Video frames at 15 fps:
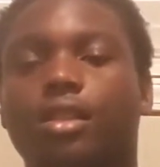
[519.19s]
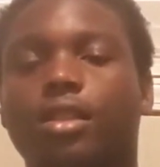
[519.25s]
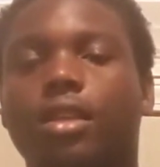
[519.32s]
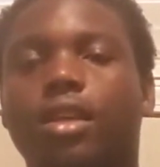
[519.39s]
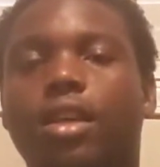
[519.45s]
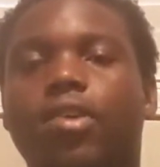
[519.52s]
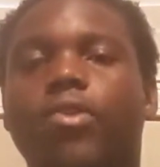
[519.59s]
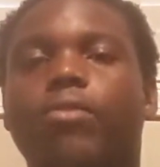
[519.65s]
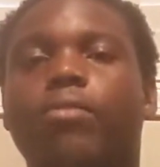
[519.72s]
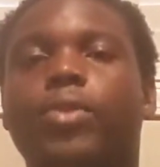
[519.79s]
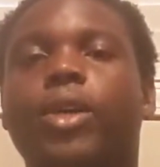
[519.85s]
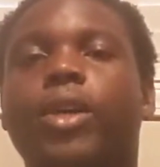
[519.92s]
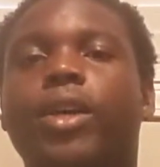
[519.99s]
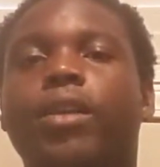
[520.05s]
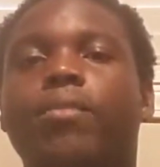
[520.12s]
Yeah, that was
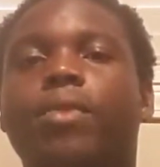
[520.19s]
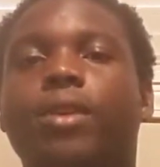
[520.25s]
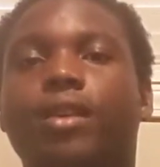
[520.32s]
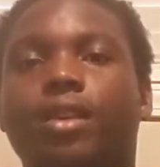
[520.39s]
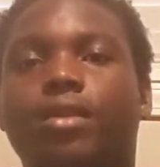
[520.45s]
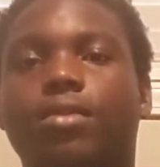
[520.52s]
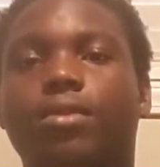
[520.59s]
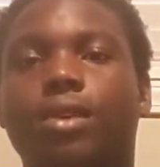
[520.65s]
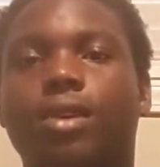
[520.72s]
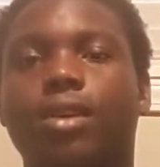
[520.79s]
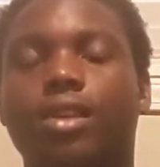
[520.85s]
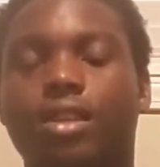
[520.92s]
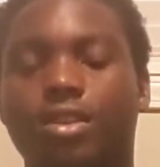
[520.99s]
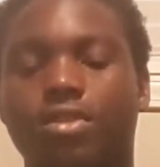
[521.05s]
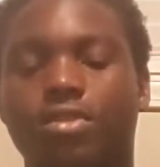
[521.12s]
bad, but guess what?
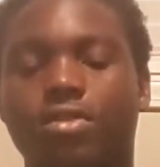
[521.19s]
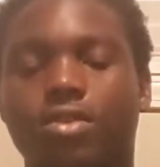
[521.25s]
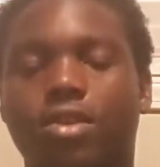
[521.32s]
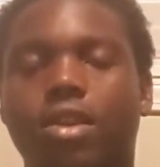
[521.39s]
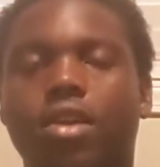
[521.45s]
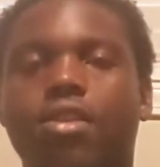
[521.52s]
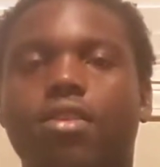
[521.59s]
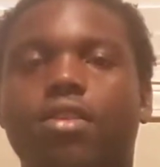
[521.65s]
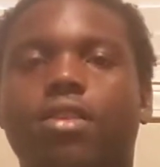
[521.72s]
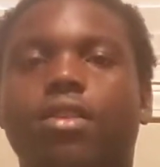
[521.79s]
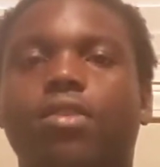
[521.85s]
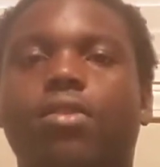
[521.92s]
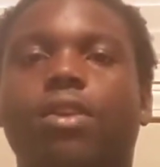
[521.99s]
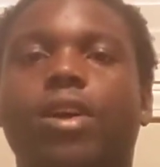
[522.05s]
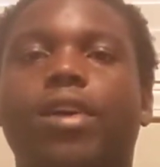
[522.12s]
You now the
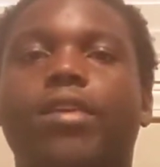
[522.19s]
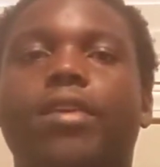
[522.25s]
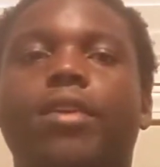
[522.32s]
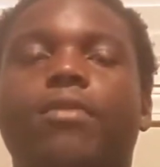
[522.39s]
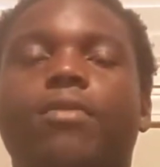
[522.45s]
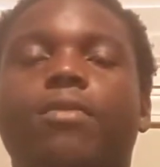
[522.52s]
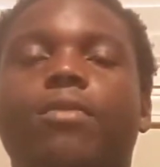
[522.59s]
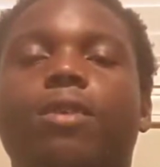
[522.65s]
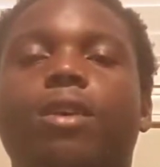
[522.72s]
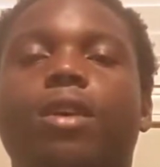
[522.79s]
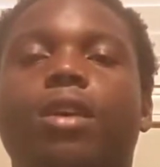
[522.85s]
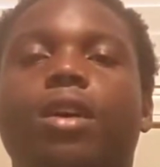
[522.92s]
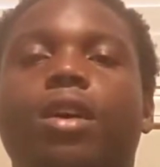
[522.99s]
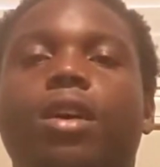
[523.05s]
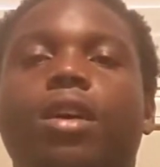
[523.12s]
Lord had given you
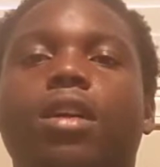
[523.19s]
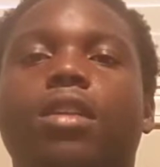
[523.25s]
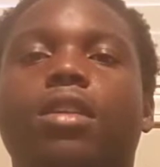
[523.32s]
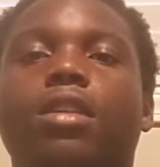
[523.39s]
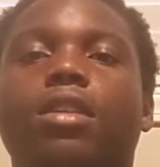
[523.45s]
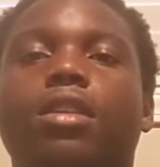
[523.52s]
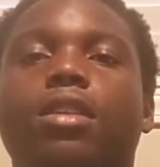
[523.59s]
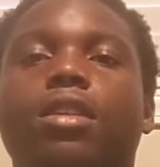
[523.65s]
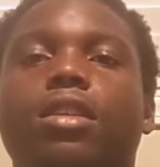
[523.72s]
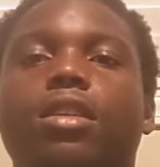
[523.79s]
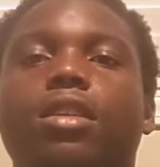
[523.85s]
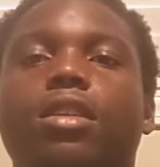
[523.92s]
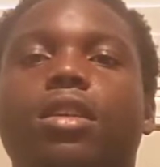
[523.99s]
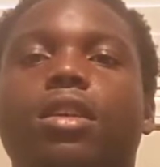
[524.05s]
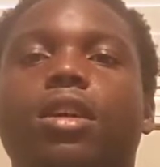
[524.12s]

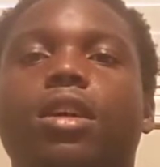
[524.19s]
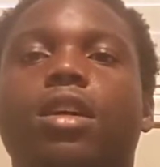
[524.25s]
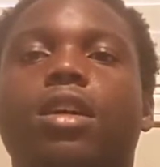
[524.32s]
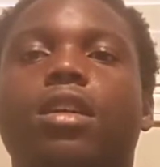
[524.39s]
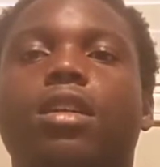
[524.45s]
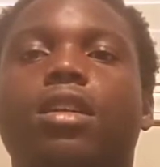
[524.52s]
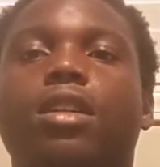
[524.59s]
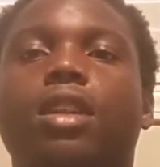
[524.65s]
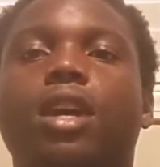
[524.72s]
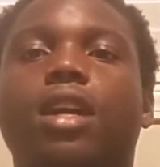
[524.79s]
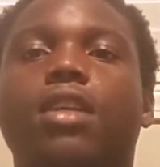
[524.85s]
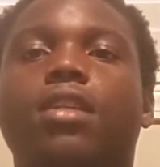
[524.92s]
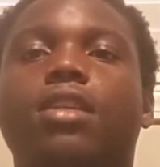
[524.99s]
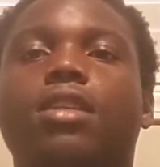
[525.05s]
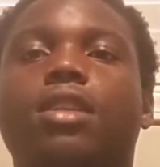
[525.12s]
the
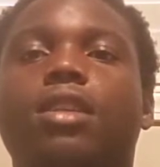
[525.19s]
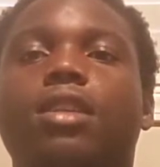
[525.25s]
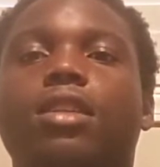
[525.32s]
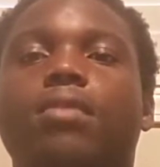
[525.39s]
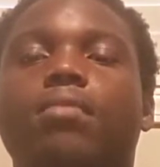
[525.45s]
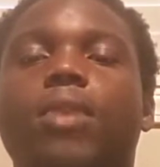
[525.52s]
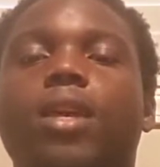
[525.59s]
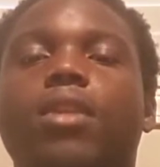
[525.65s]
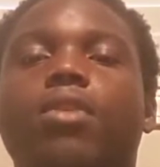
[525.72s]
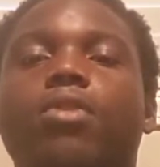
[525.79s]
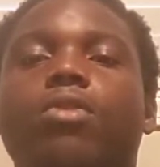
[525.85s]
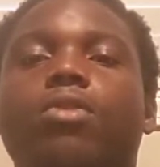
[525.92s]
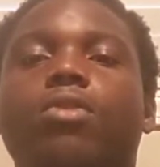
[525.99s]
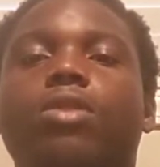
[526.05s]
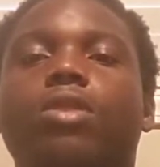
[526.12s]
knowledge to make
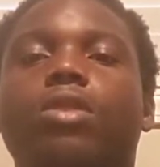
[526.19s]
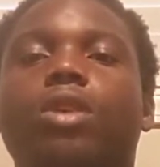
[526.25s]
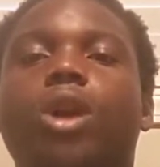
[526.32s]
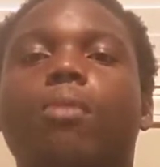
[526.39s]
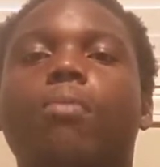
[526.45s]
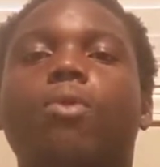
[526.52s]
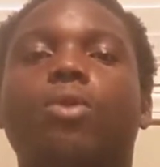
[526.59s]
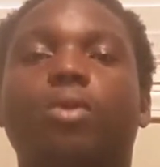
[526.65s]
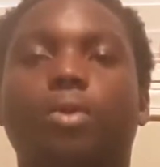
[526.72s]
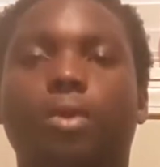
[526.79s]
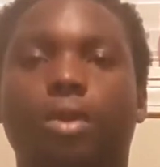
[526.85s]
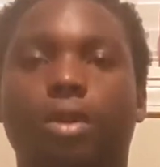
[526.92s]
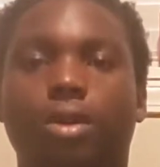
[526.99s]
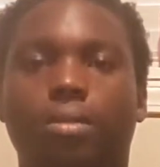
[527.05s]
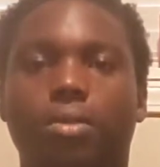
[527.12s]
those
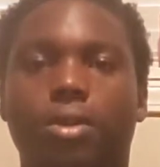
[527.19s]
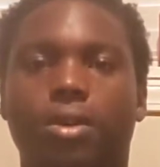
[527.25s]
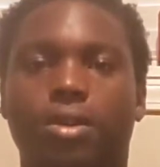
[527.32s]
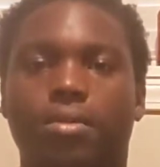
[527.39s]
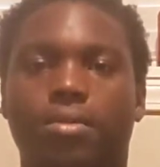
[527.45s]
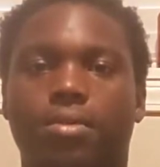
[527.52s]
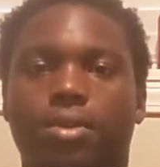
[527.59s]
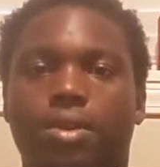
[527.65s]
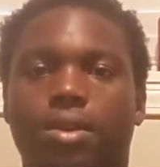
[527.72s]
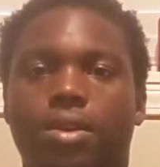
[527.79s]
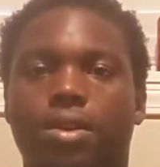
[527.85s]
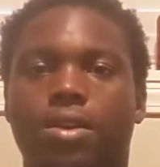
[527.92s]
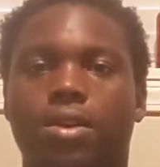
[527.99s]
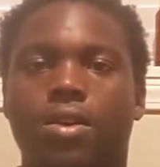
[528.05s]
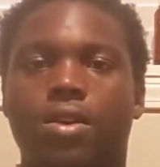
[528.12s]
thermonuclear bombs.
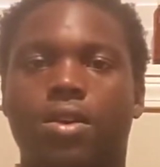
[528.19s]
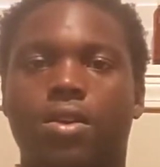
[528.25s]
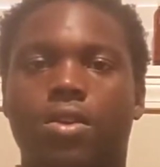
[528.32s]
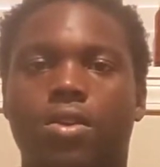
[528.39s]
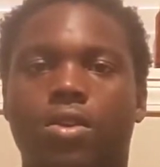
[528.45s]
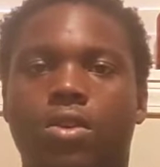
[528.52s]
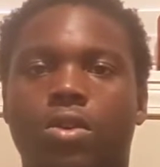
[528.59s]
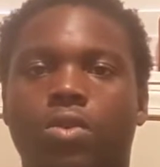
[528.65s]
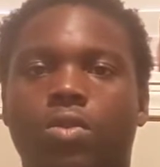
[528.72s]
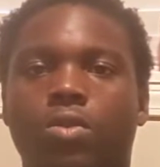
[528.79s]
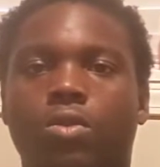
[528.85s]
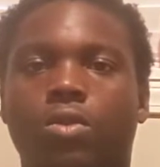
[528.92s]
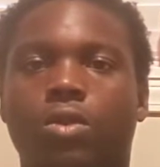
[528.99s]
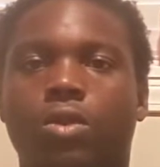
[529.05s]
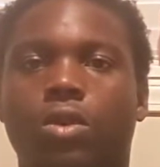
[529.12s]
You know,
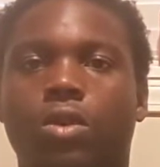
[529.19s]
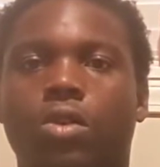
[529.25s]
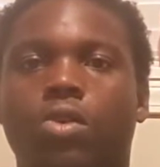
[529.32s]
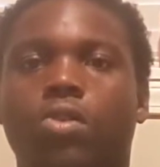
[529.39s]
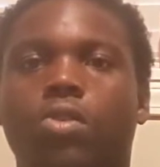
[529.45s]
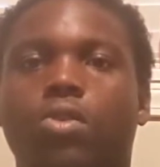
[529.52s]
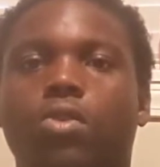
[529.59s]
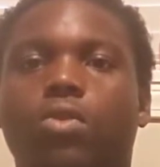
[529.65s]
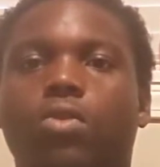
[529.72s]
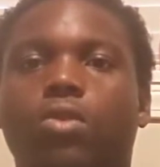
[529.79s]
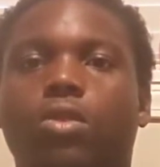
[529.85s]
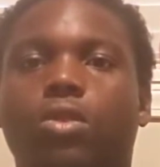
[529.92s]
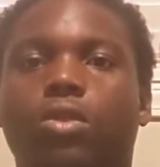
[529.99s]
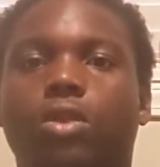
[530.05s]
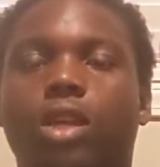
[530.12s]
so
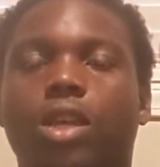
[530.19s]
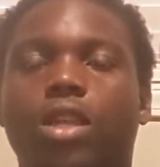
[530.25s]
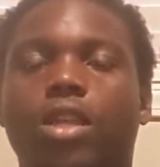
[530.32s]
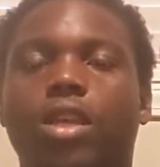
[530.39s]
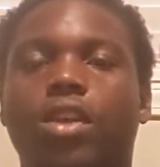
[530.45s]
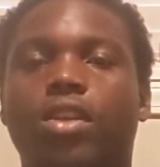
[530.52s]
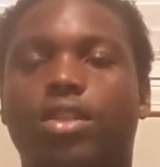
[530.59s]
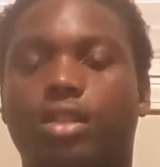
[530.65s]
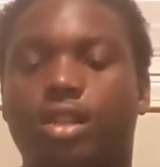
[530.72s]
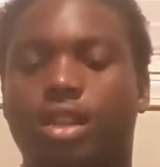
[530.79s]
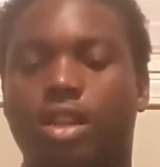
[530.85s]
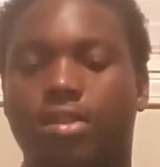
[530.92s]
there's